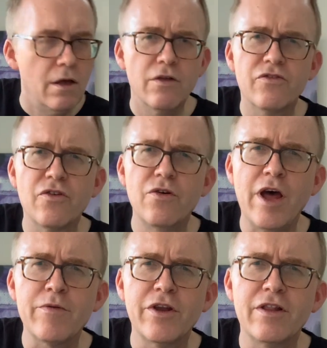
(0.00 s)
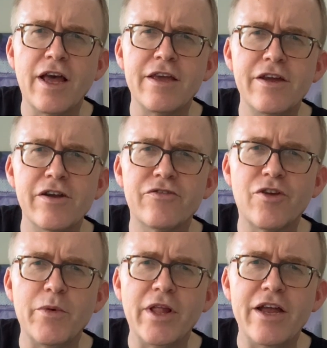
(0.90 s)
So now I'm going to let you hear
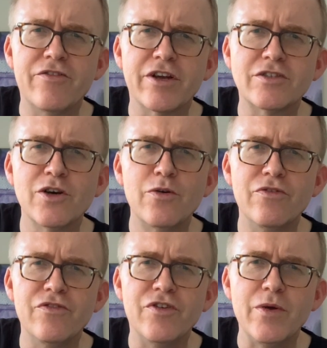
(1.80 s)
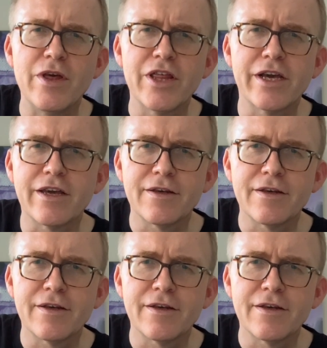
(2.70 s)
some electric tones and see what you think.